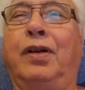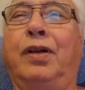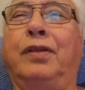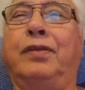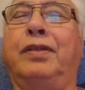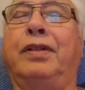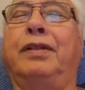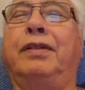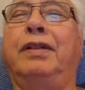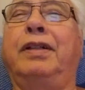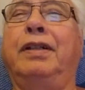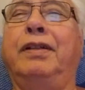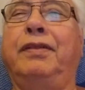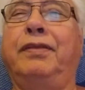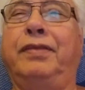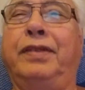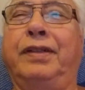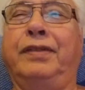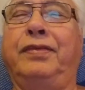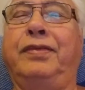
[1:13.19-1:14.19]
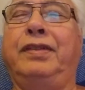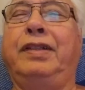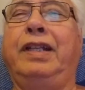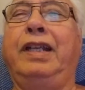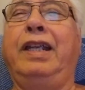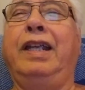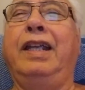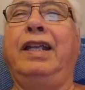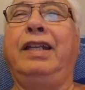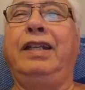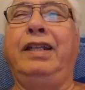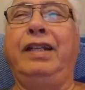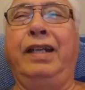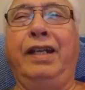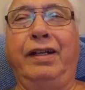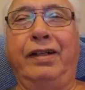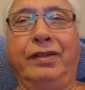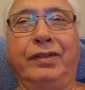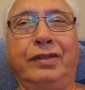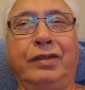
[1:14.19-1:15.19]
over 50
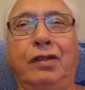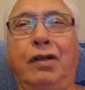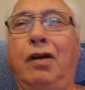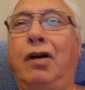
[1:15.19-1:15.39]
years.